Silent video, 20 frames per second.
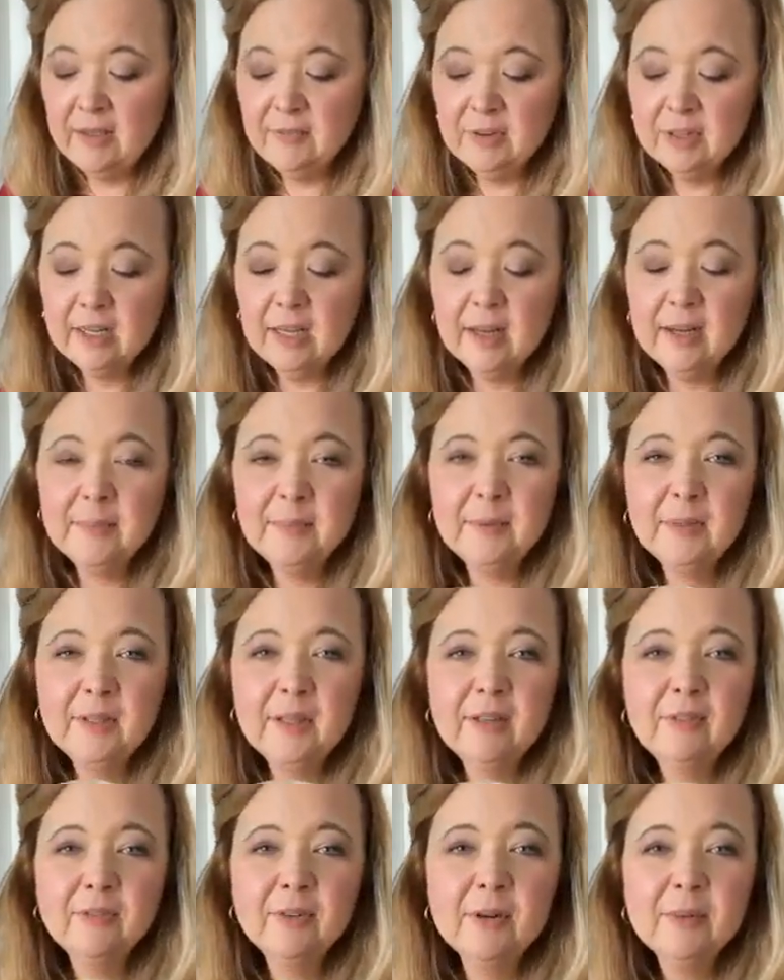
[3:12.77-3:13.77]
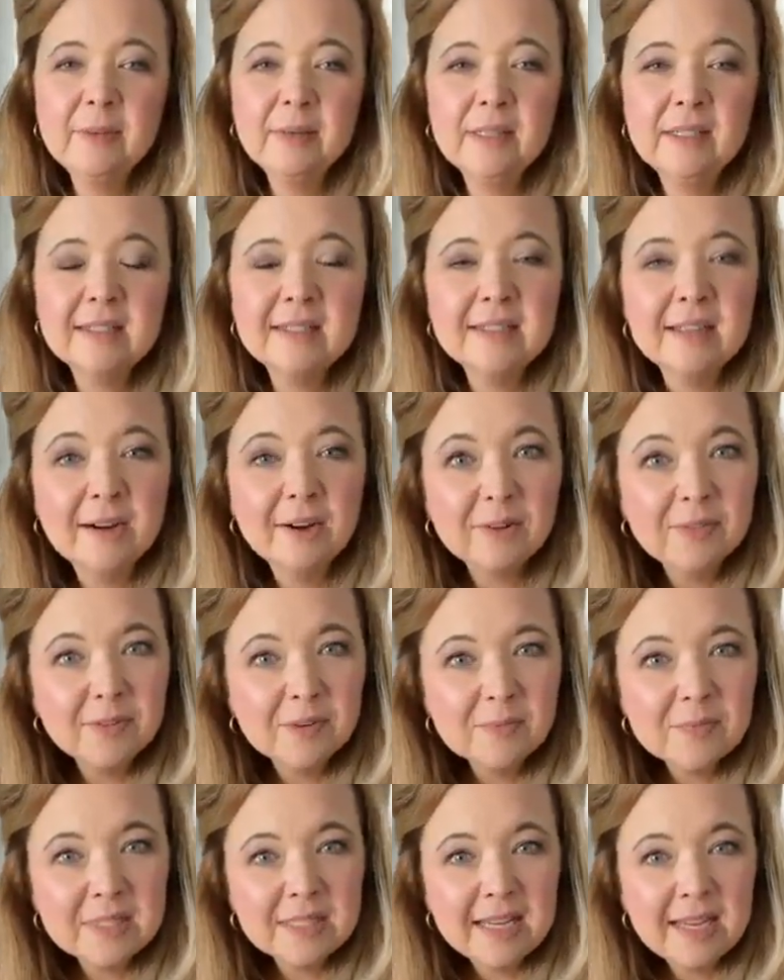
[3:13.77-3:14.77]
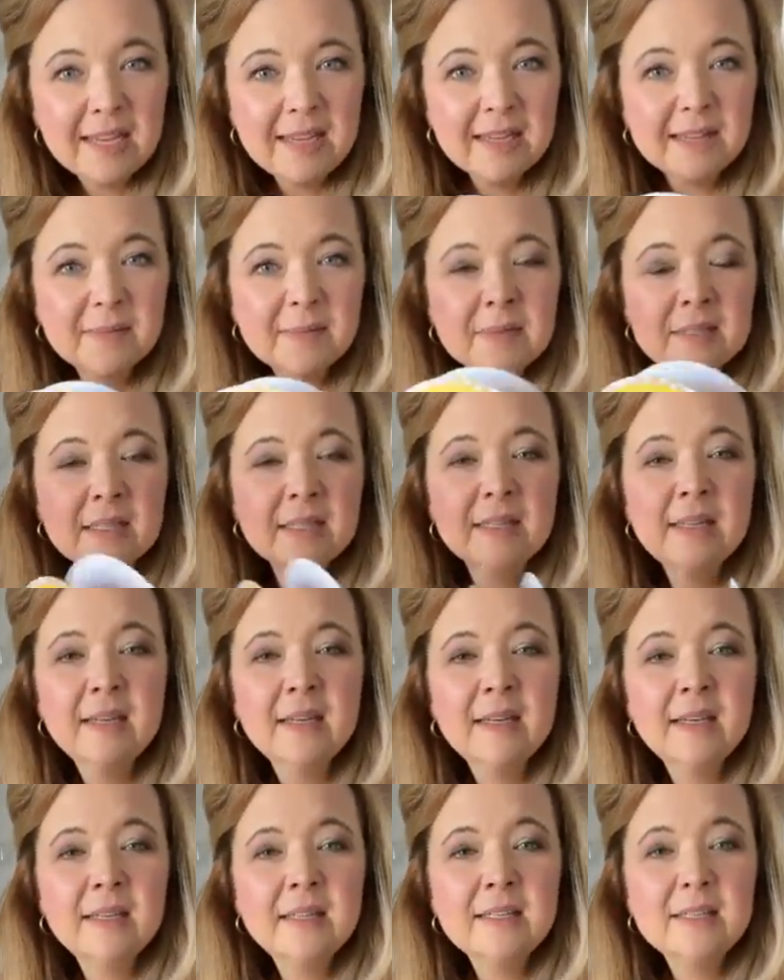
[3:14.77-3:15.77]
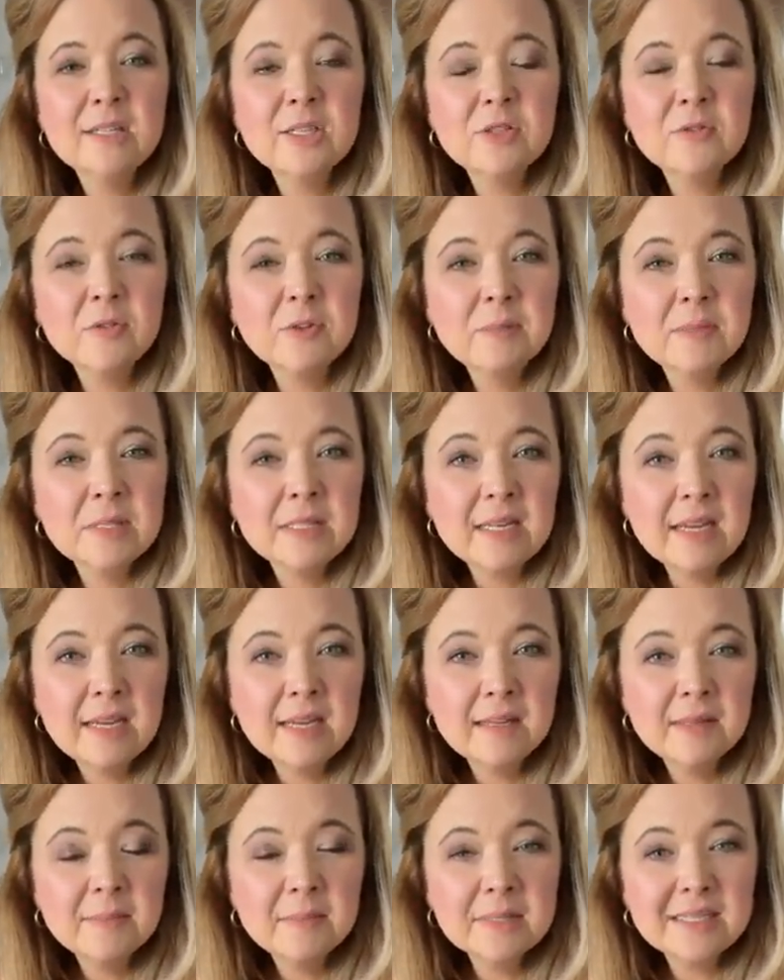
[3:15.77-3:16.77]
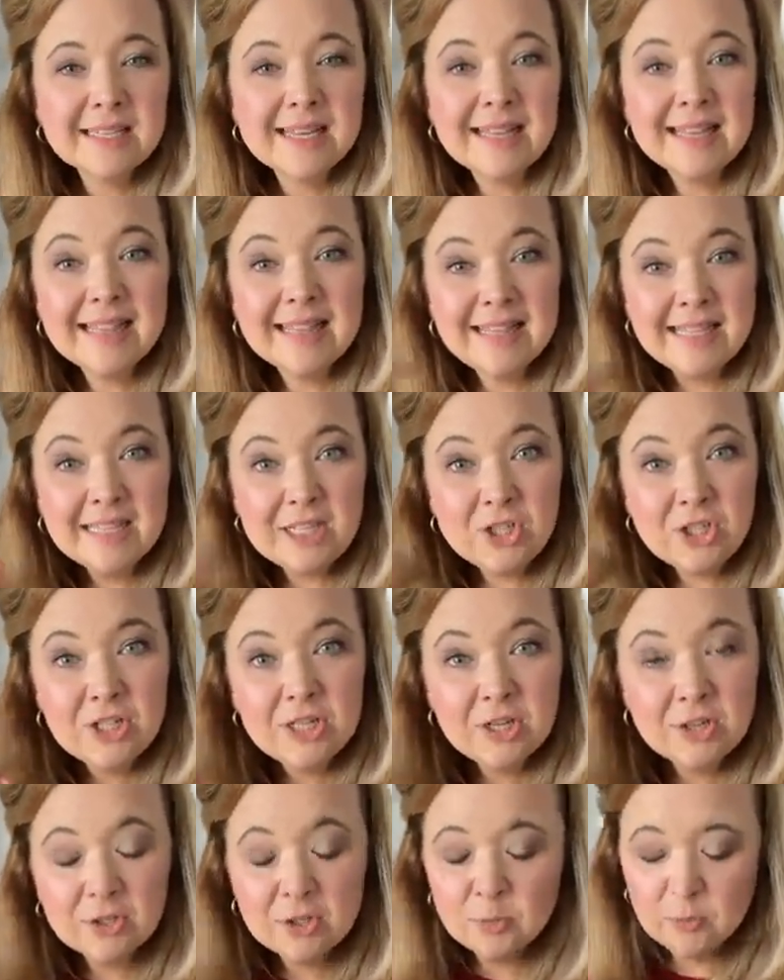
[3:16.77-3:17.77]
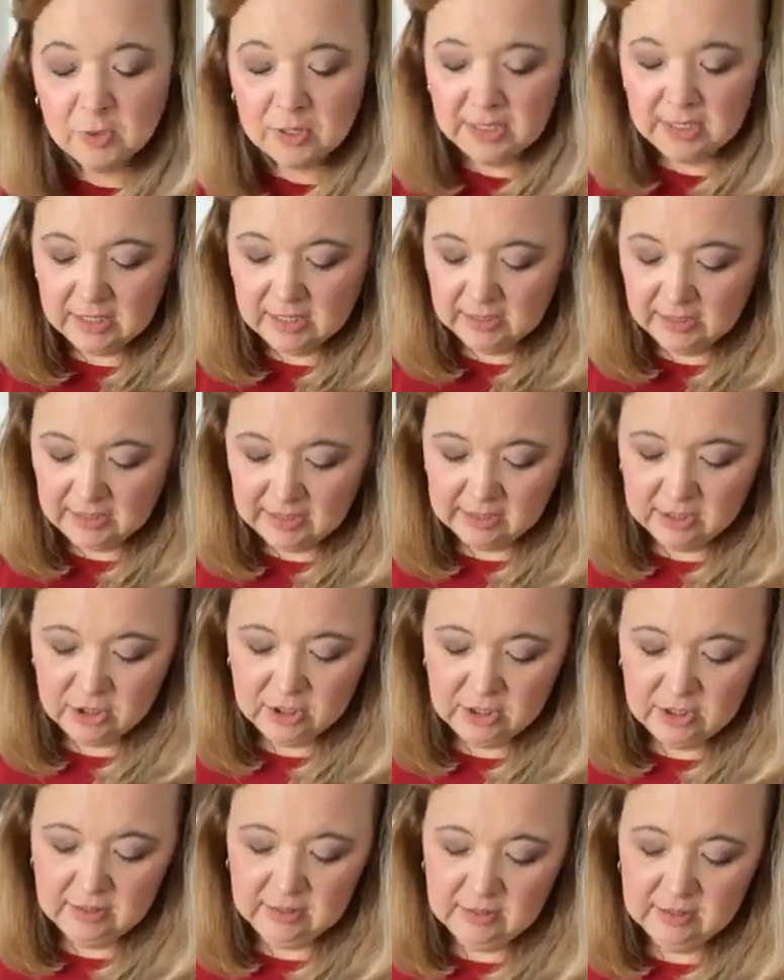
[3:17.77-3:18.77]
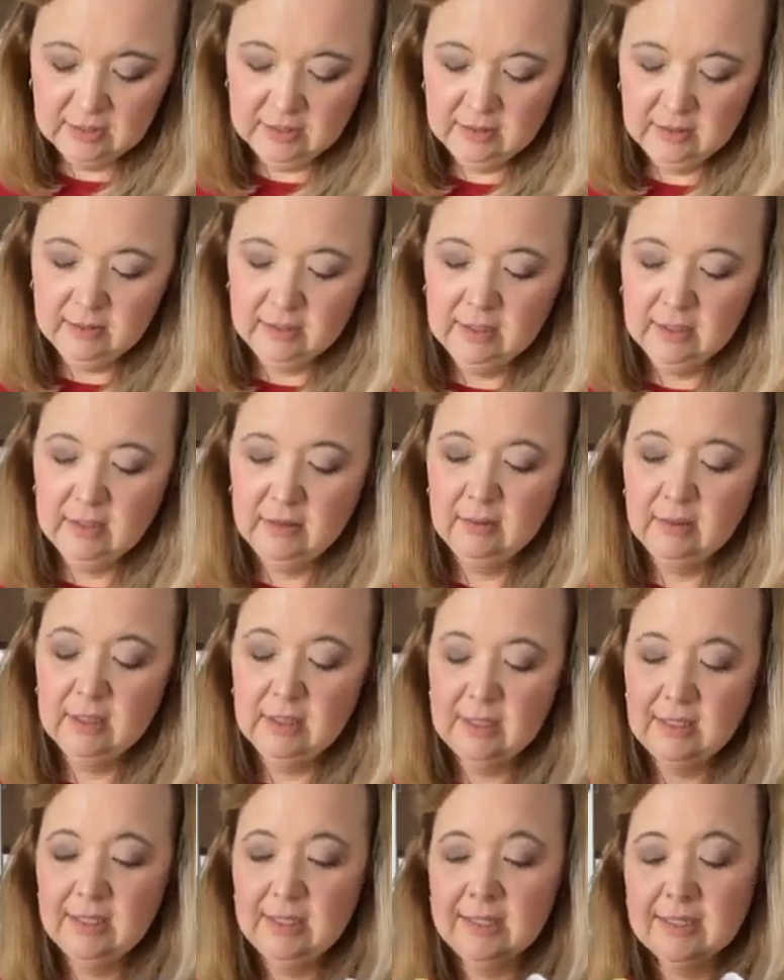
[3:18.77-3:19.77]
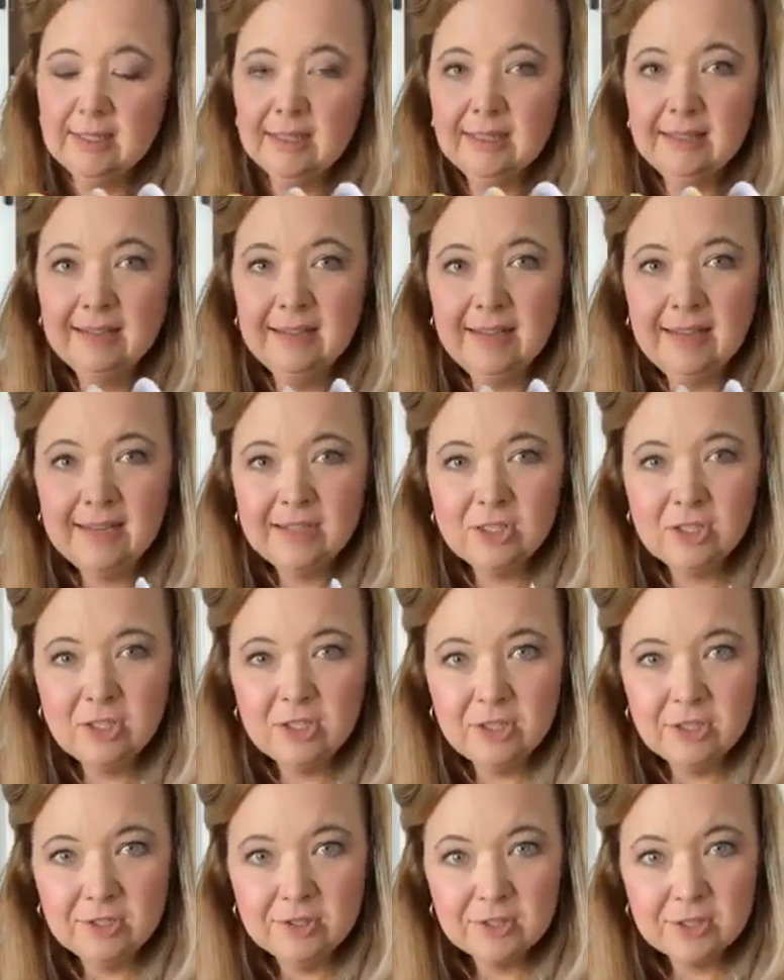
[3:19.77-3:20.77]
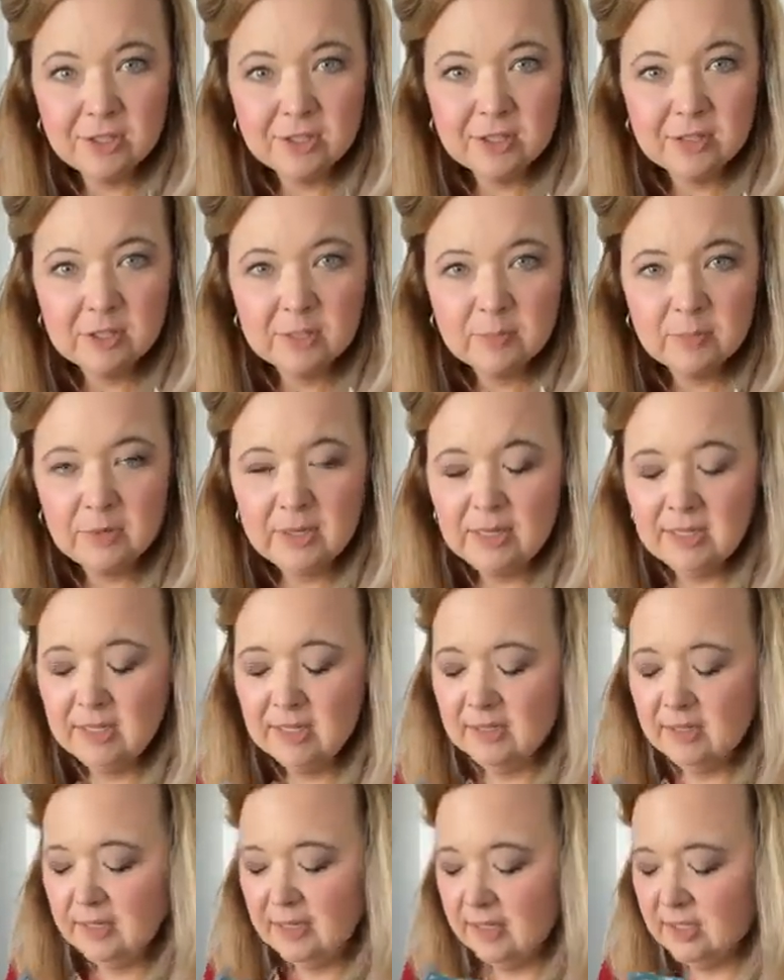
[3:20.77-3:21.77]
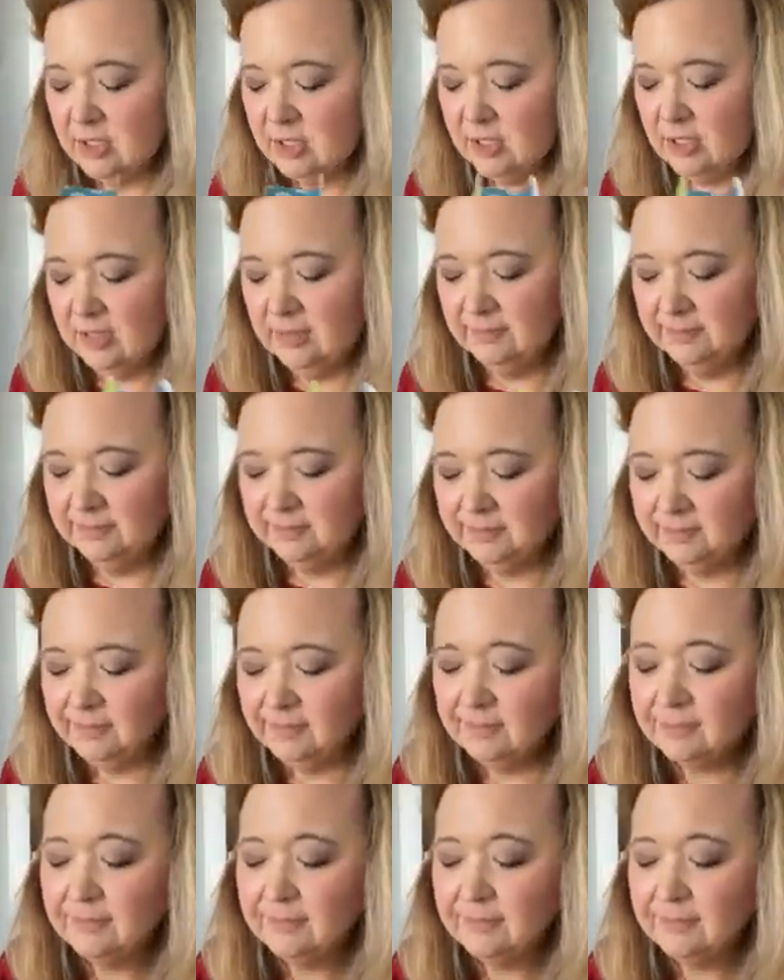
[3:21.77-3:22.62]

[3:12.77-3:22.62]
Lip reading: I have a couple of ribbons that are from Sam's. This is from Sam's this year's spring collection. This is last year's spring collection.